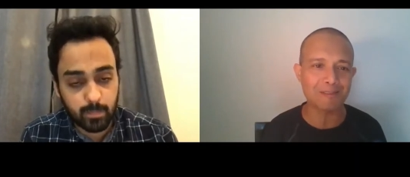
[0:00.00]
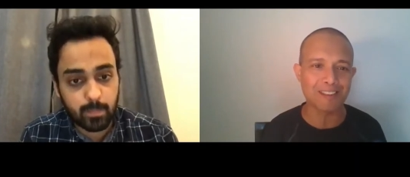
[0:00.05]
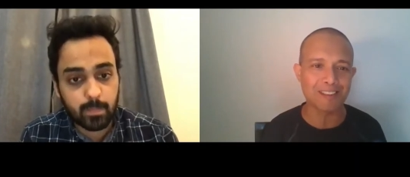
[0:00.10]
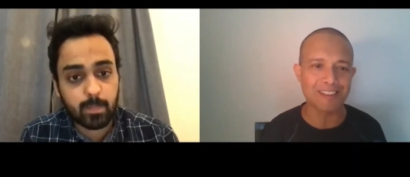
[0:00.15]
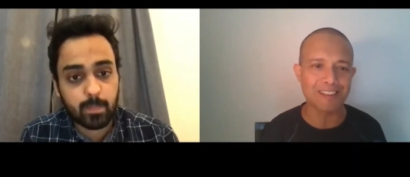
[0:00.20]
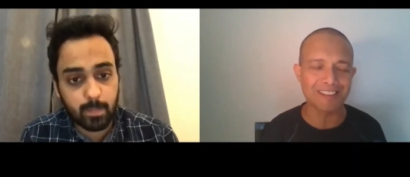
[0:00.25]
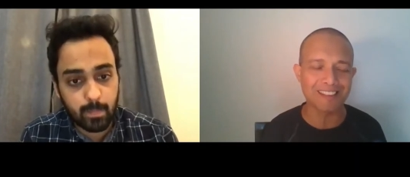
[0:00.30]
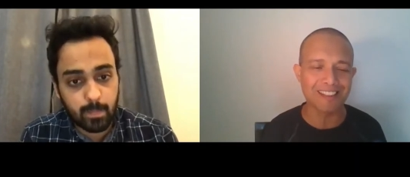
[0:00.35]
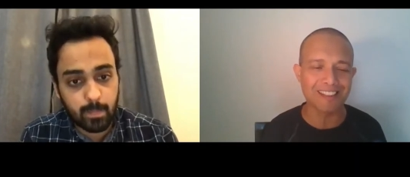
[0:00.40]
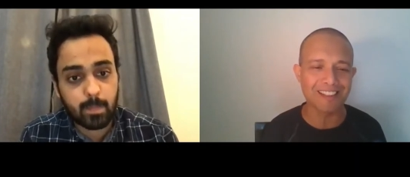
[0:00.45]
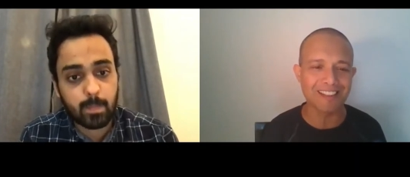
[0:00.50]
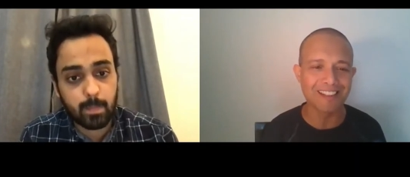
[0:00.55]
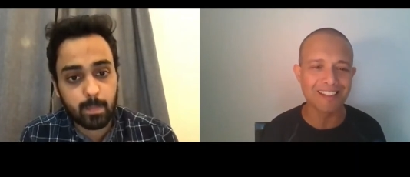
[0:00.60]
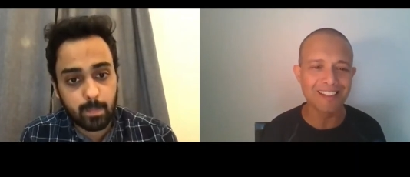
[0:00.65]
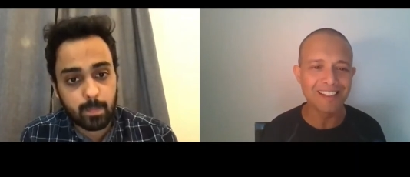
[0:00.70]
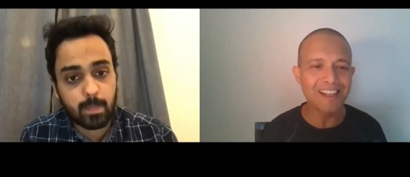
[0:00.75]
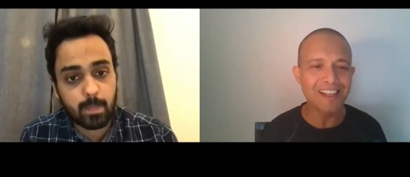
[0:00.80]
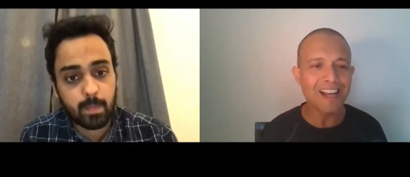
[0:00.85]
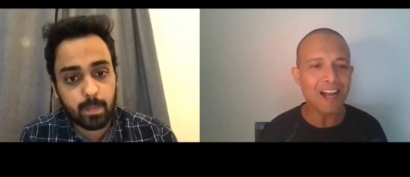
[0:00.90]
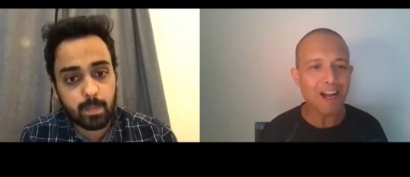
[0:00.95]
Speaker 1: And uh,
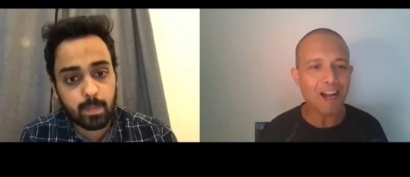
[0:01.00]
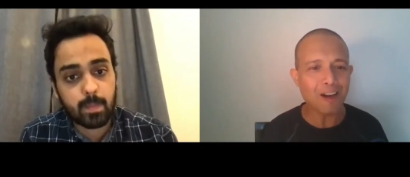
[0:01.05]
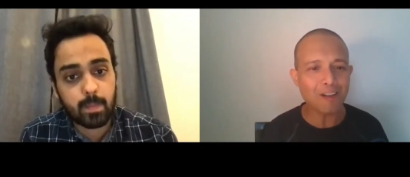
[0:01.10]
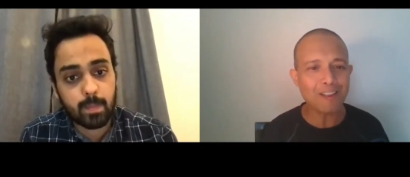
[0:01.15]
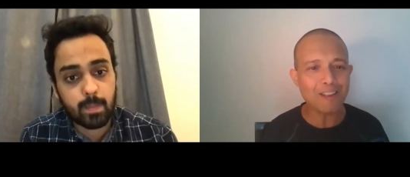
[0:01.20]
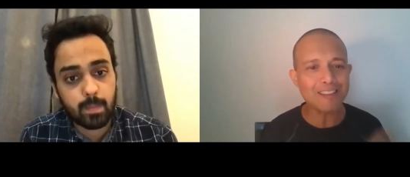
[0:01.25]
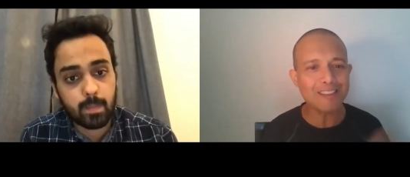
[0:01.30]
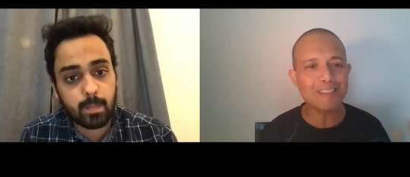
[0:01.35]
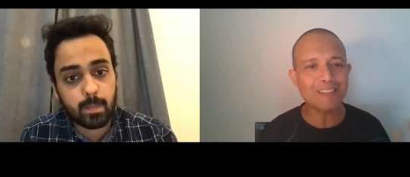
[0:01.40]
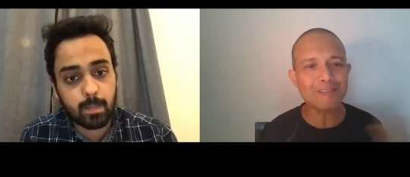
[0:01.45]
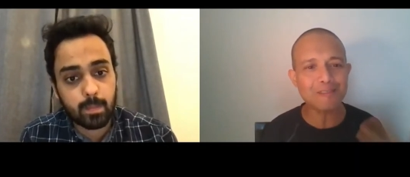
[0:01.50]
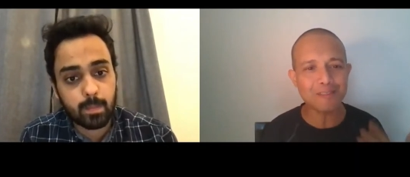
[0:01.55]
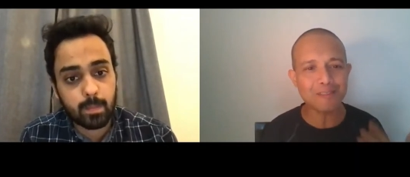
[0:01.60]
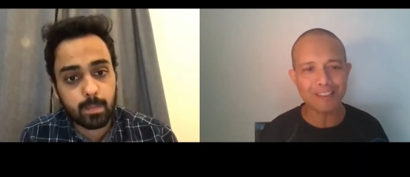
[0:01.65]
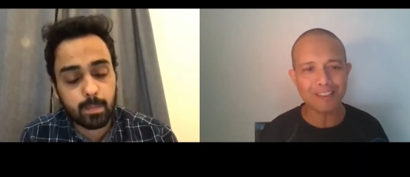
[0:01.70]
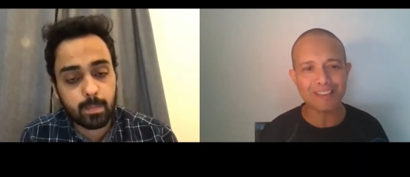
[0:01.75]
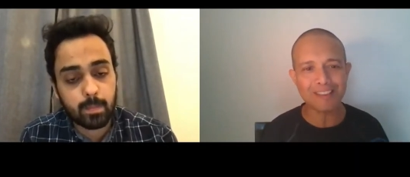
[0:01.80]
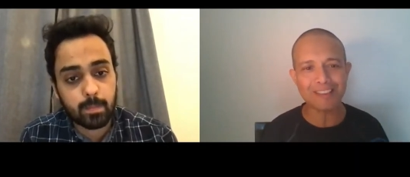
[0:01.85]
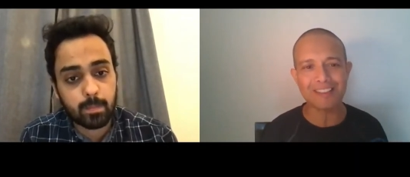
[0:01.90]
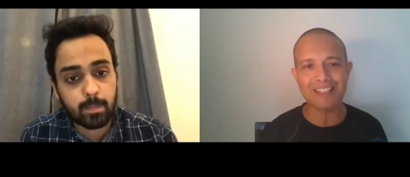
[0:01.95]
how does it
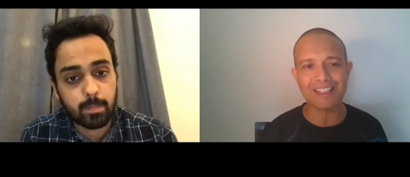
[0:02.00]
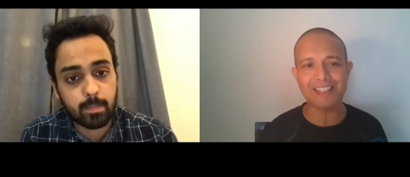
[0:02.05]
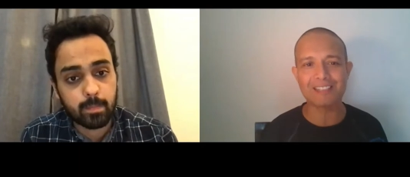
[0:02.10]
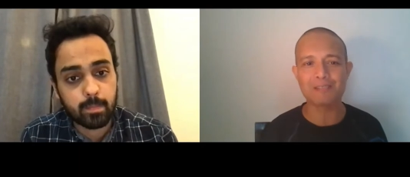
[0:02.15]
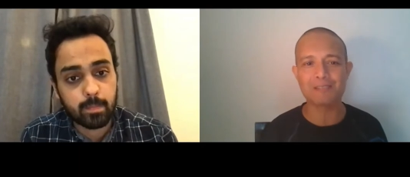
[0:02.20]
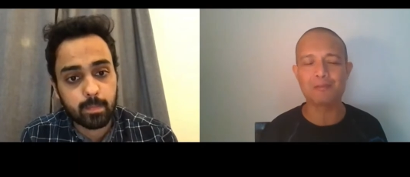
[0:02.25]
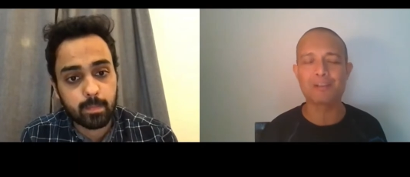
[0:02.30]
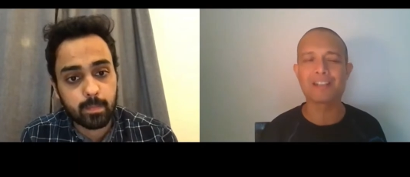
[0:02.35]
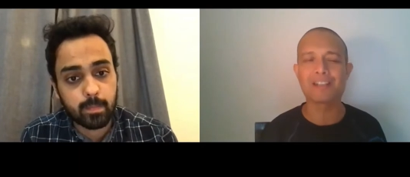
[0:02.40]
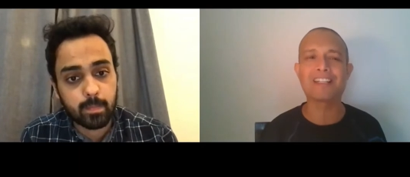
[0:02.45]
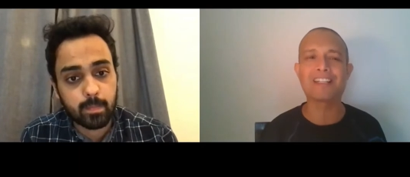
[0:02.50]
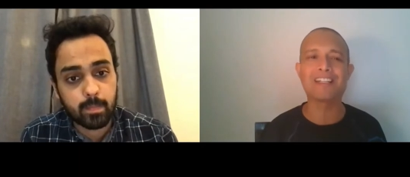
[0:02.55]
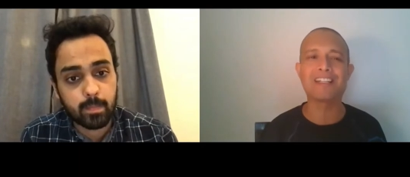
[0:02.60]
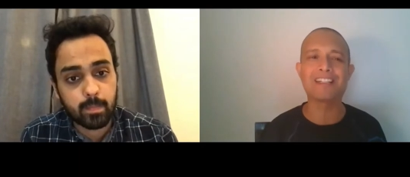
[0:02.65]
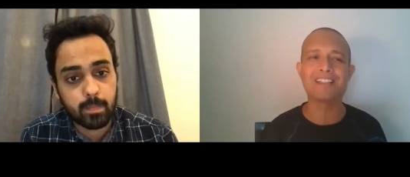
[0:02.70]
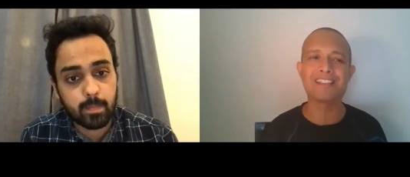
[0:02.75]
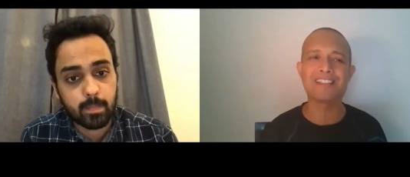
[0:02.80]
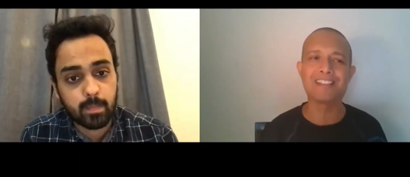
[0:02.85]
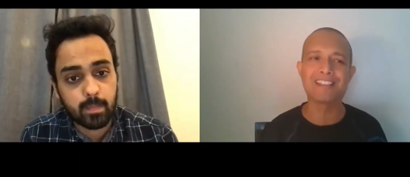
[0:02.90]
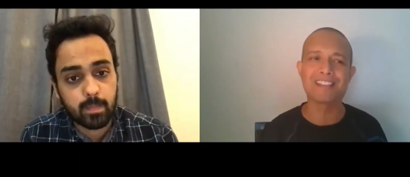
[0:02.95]
feel like working
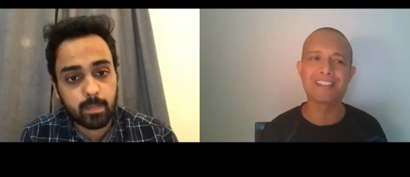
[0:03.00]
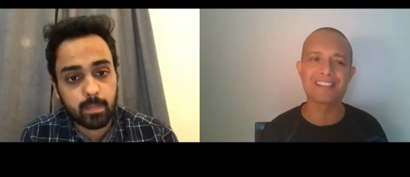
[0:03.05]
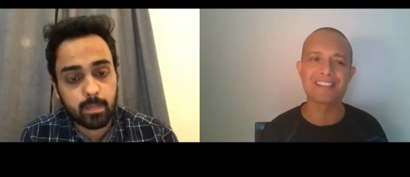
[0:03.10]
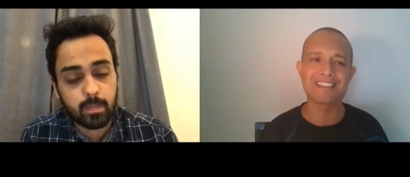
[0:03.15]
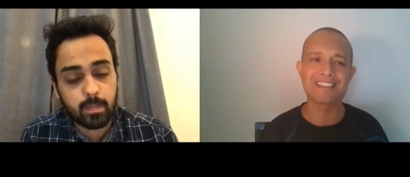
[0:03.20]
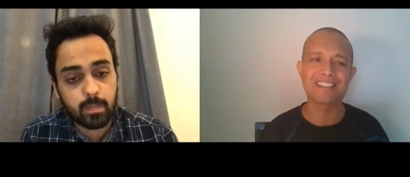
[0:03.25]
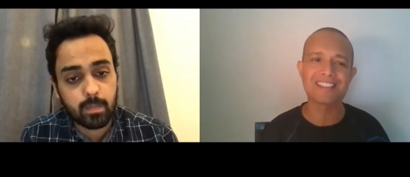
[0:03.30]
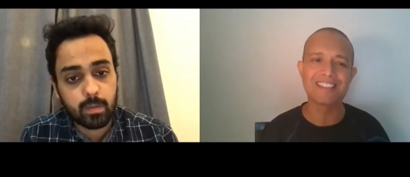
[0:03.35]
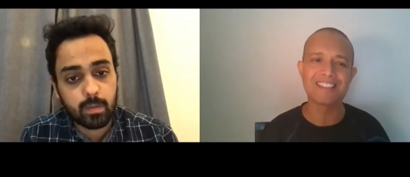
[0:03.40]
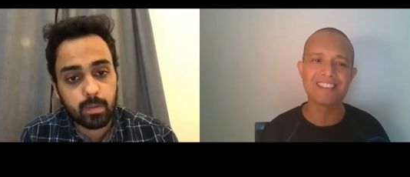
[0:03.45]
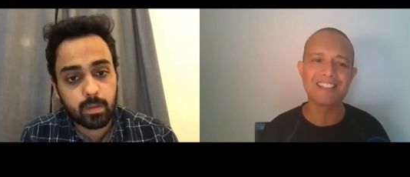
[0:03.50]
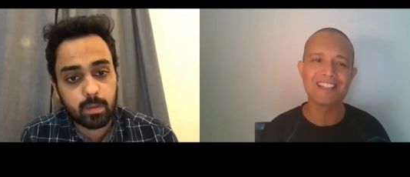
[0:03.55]
in this?